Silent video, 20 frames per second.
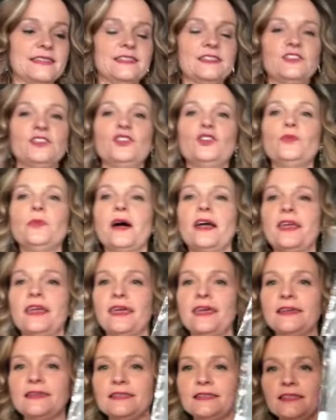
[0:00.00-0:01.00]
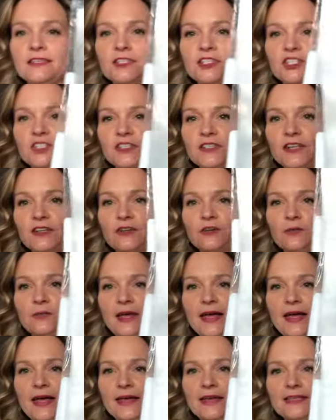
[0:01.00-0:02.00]
these 2 by 8 inch cello
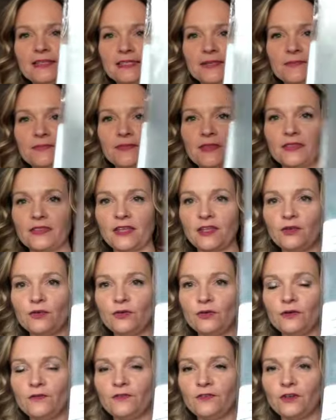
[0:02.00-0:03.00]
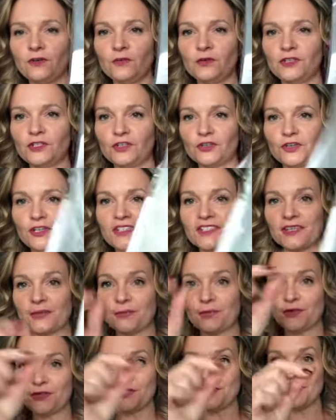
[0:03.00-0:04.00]
bags that you can fill with treats
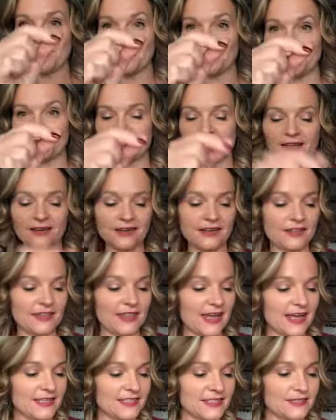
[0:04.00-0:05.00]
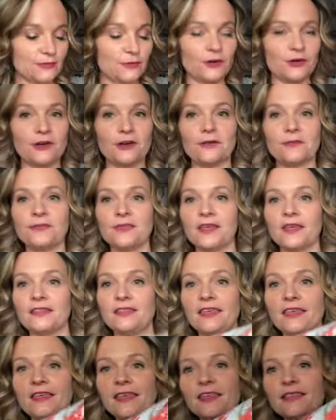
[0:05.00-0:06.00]
and put the toppers on. Now that's where
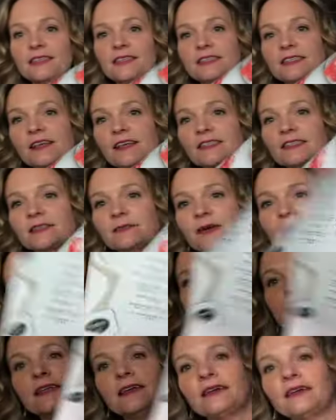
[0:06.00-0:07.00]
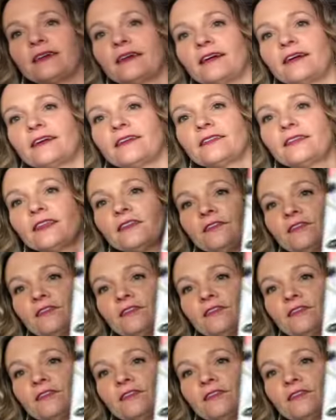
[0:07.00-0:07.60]
they get this awesome idea here. They